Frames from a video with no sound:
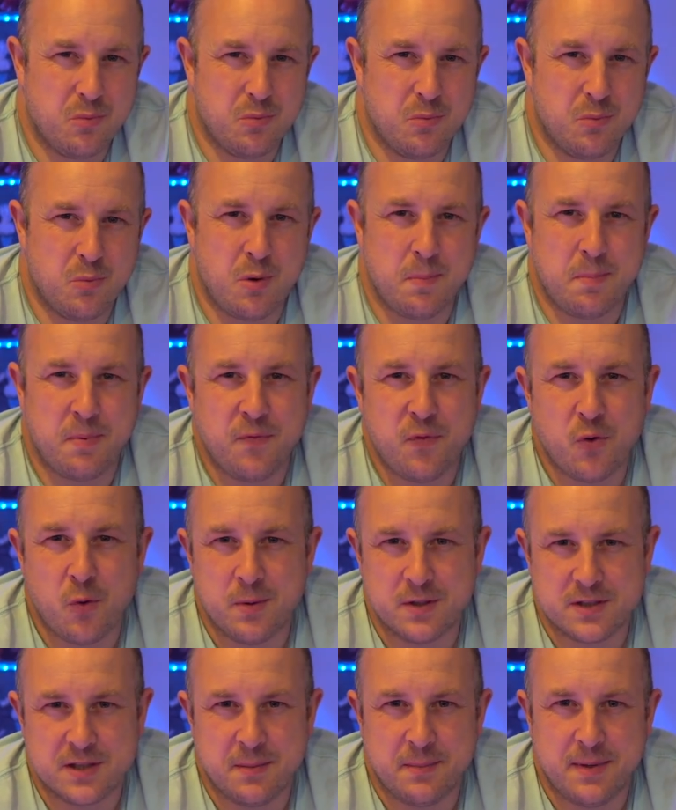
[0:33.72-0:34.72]
what
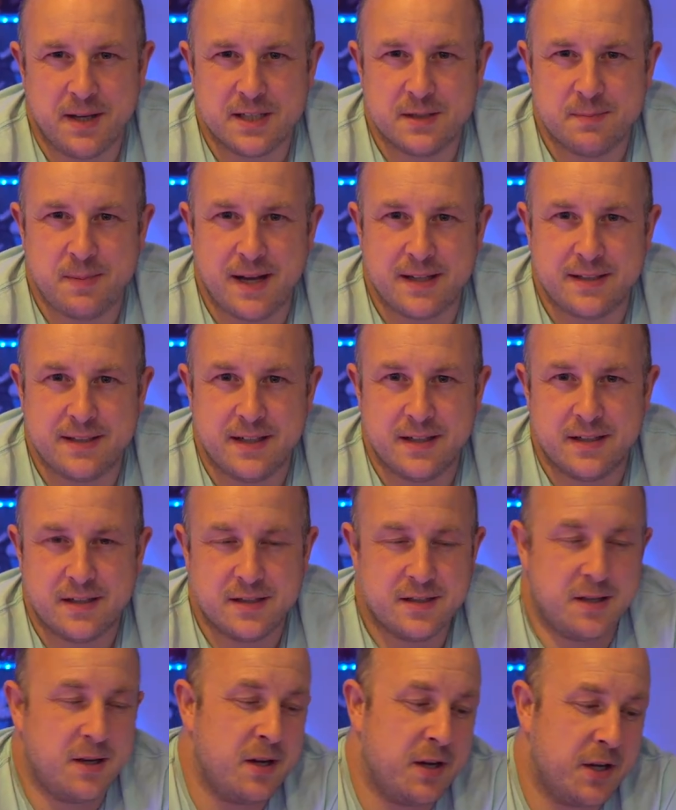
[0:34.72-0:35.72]
performance can be expected,
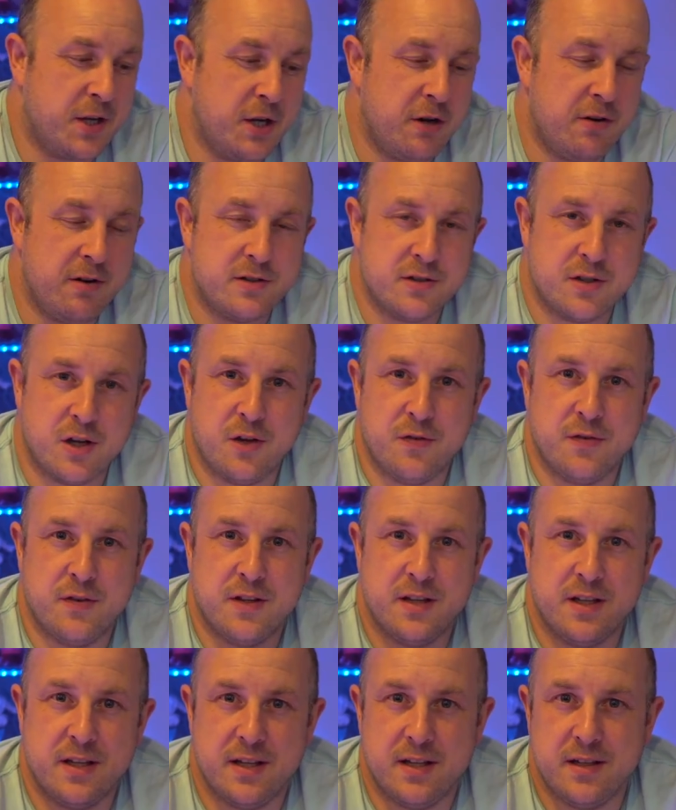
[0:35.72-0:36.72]
because I'm kind of curious over
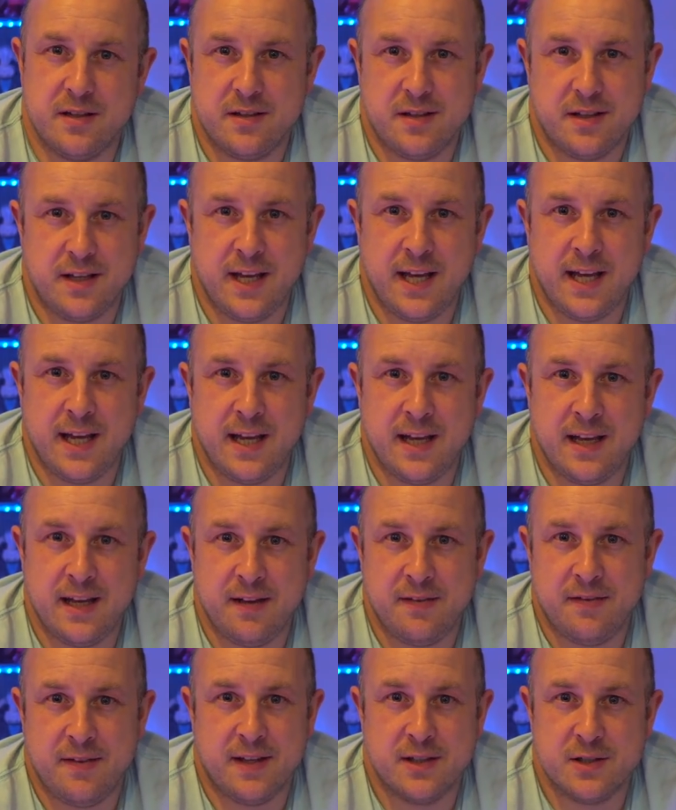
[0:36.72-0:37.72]
the year
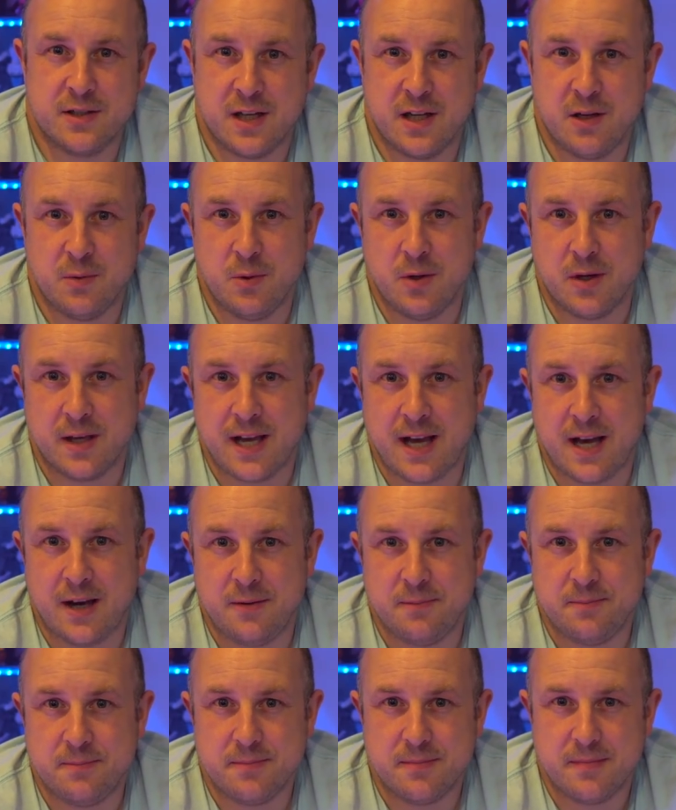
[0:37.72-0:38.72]
if things are going to work
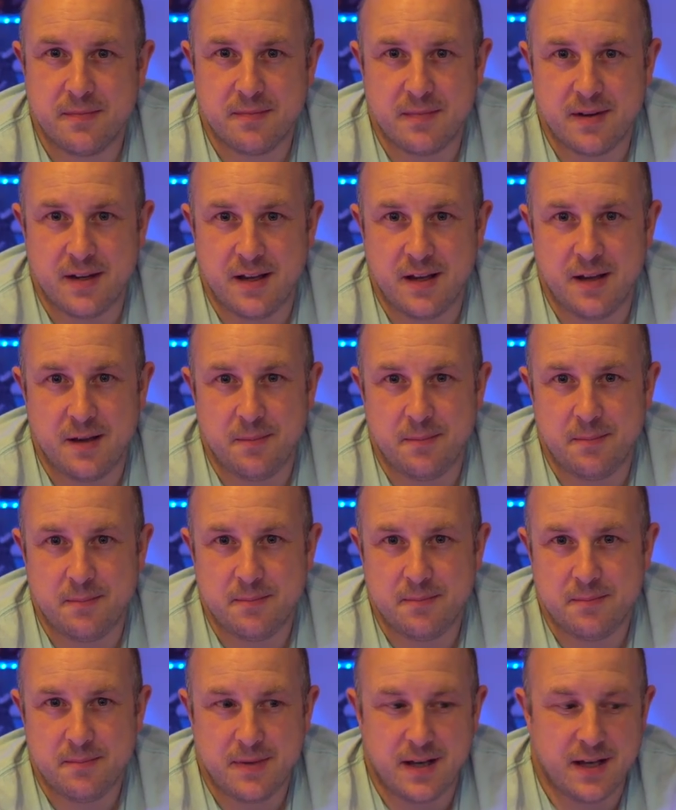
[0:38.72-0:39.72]
out
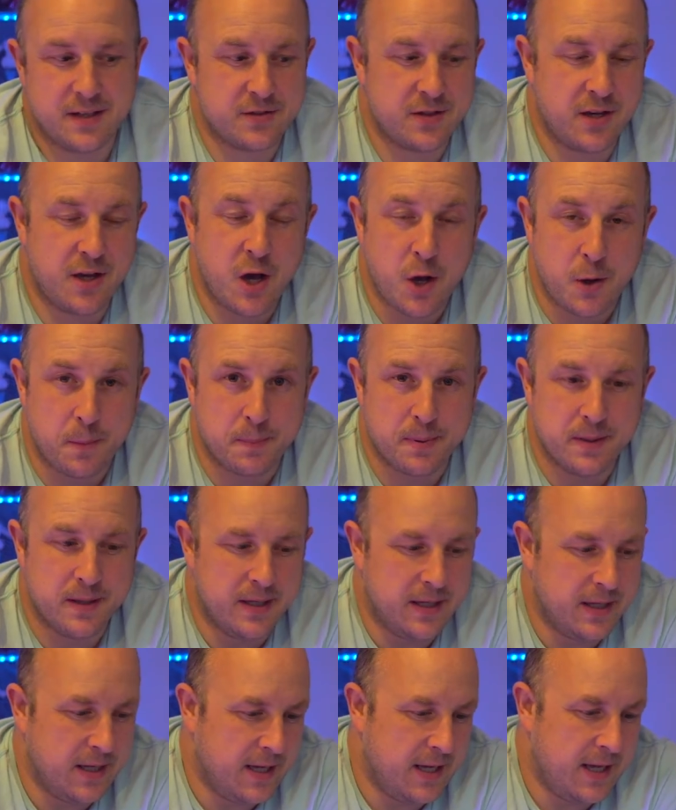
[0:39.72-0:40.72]
as I hope.
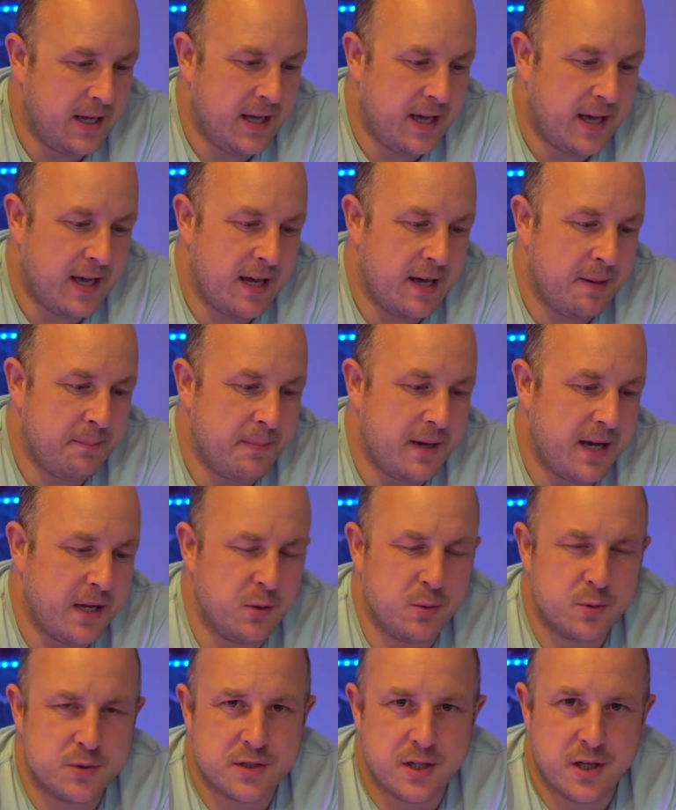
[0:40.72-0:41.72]
And
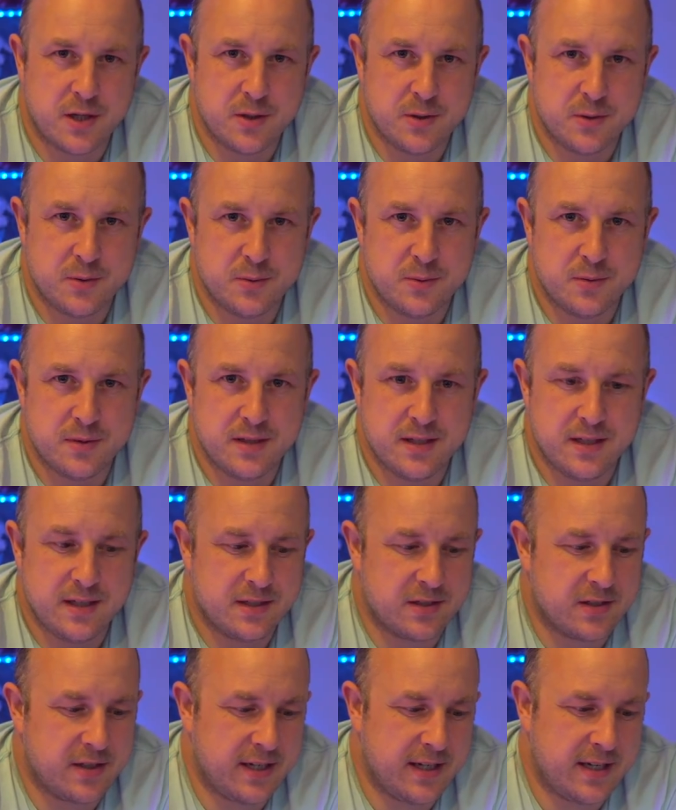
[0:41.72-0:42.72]
also,
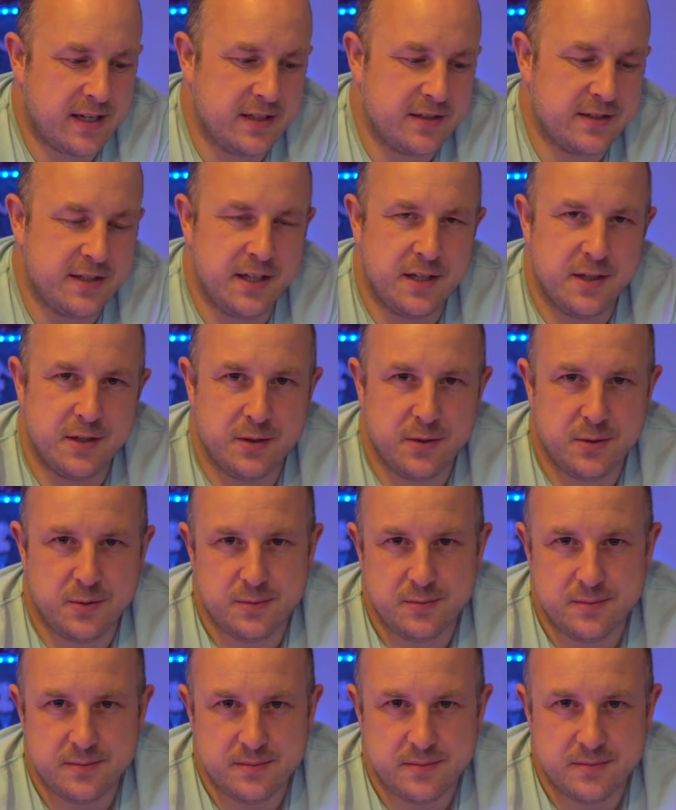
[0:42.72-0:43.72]
as I
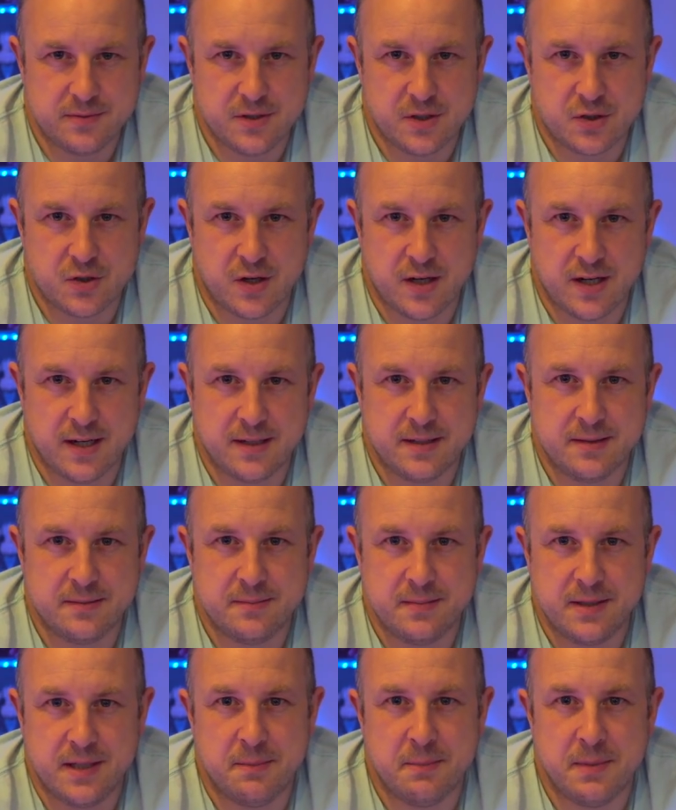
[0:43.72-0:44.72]
continue to try
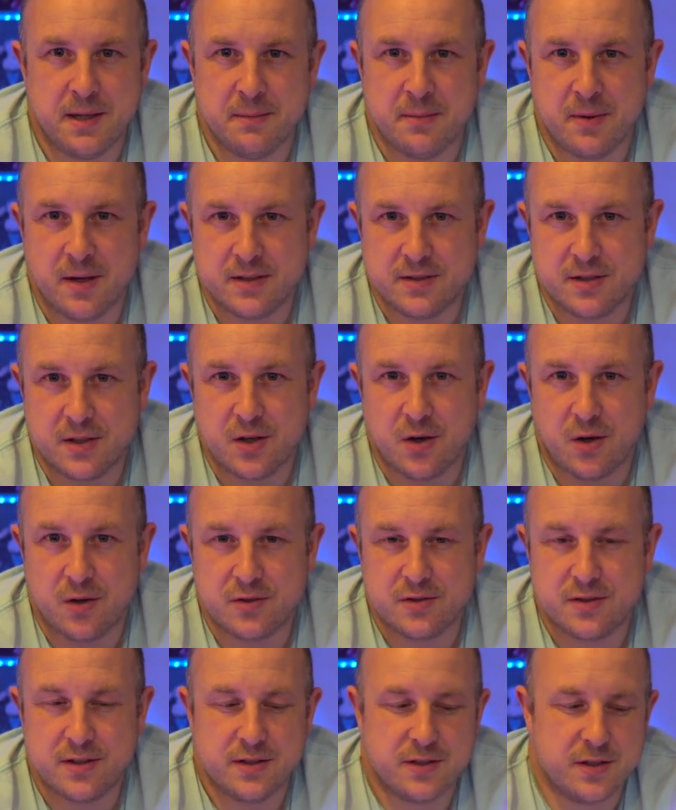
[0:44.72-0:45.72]
and minimize the
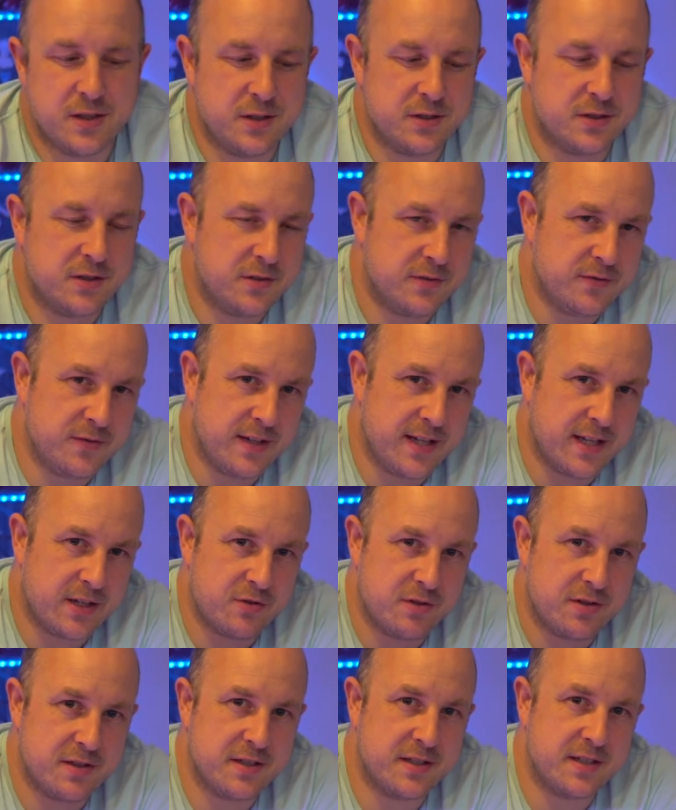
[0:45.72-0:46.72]
costs in terms of
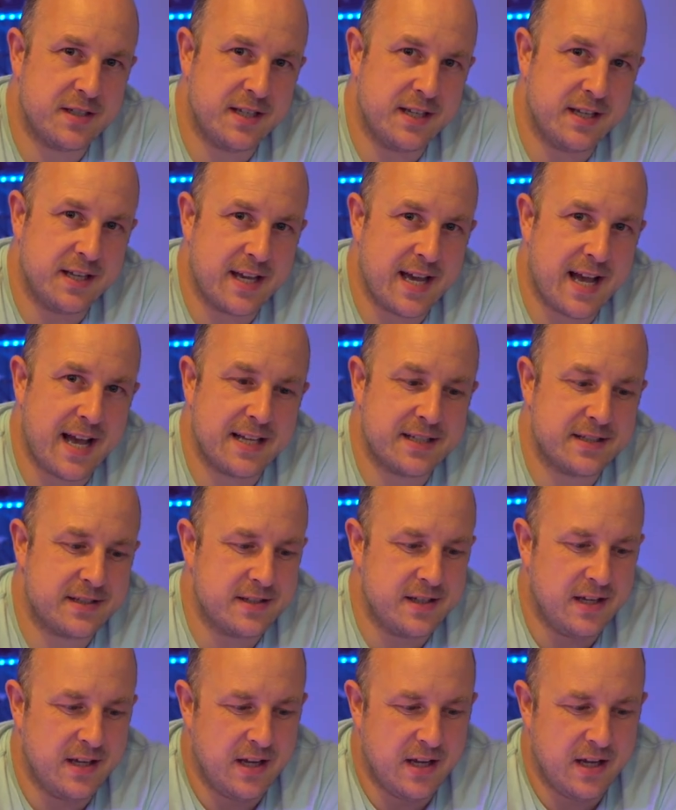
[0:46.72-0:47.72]
electricity and
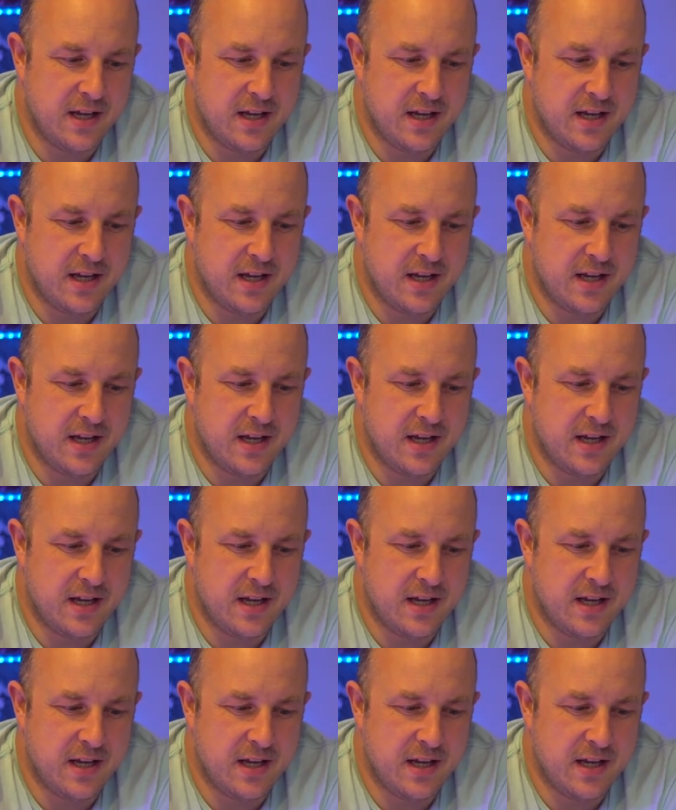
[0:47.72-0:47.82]
gas,